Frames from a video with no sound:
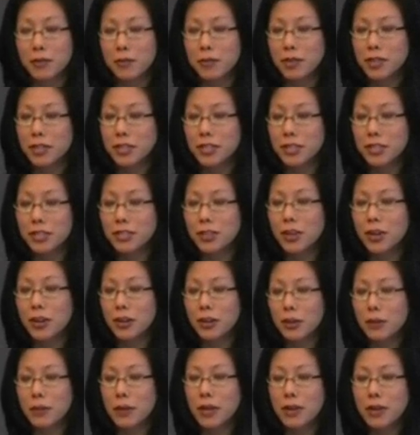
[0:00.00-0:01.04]
I wanted to
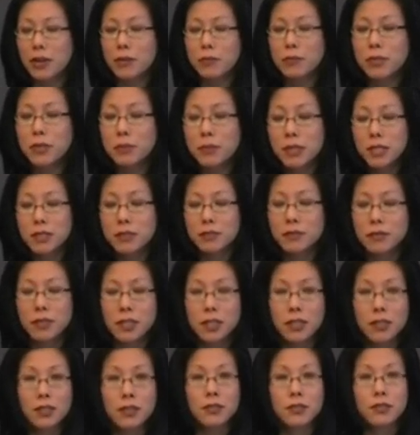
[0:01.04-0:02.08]
talk about are remix
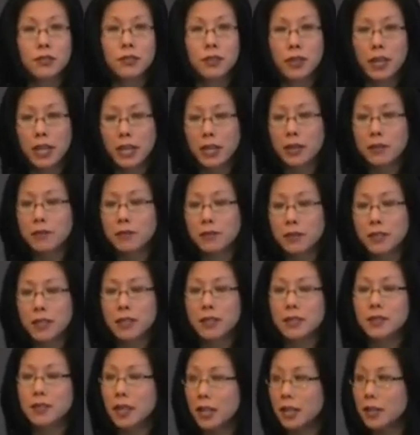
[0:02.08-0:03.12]
videos or
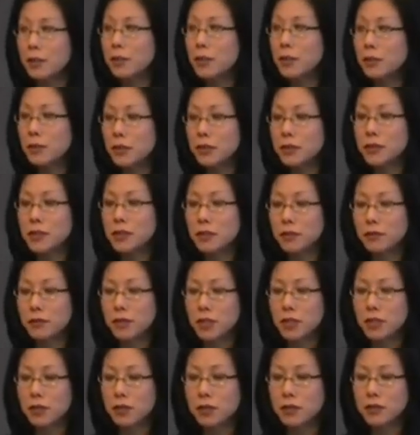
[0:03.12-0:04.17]
AMVs, anime music
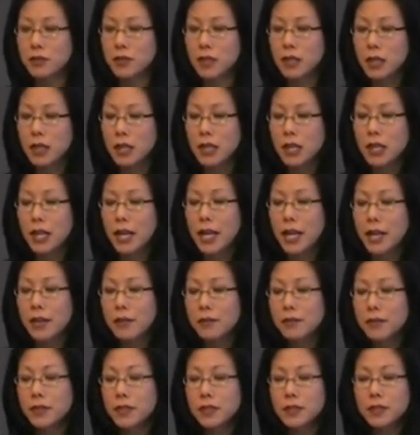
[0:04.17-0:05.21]
videos.
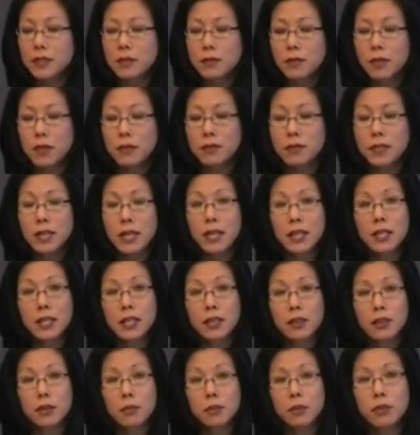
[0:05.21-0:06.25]
AMVs involve
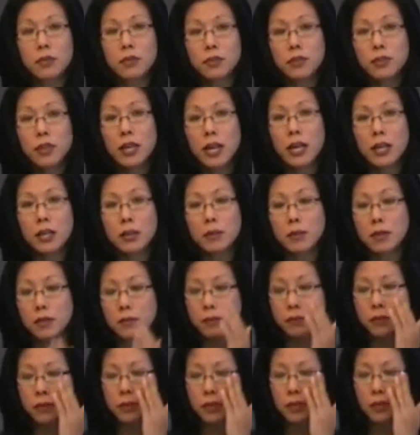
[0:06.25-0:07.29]
taking commercial anime
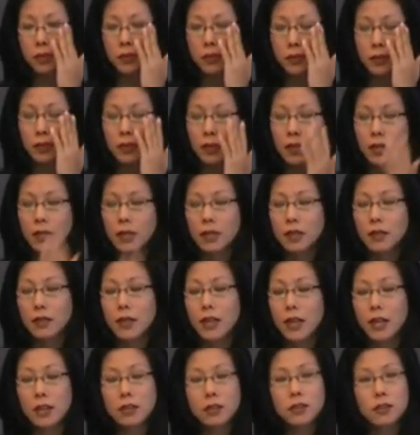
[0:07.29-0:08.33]
footage
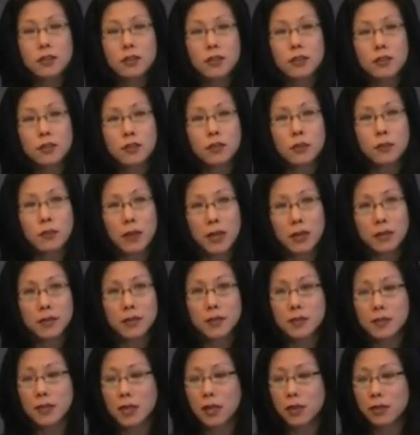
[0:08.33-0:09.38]
the editors strip out the
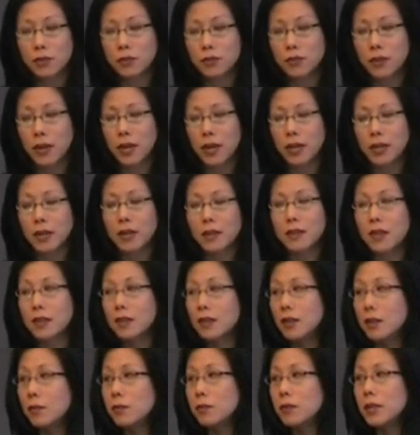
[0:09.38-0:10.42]
soundtrack and then
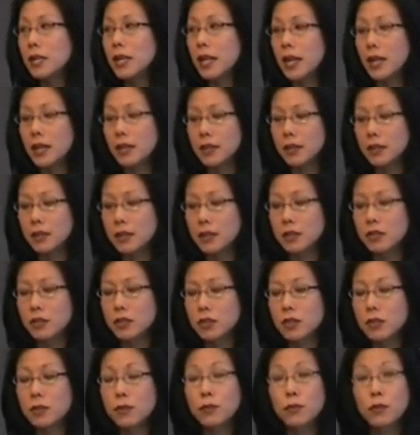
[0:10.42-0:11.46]
they re-edit it to
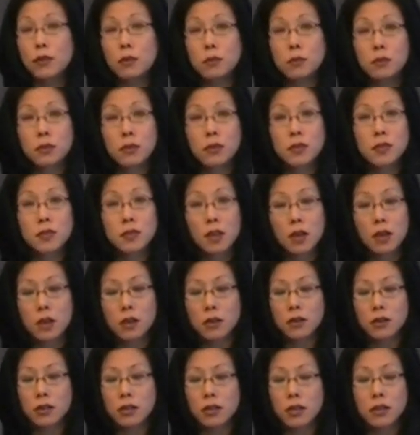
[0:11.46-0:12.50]
conform to a
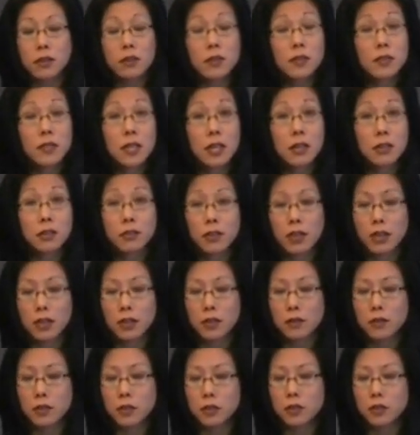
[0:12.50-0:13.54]
song or another
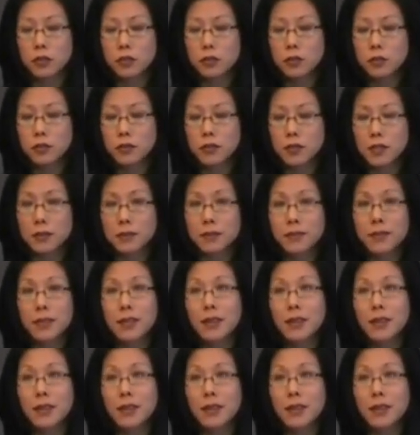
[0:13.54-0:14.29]
soundtrack of their choosing.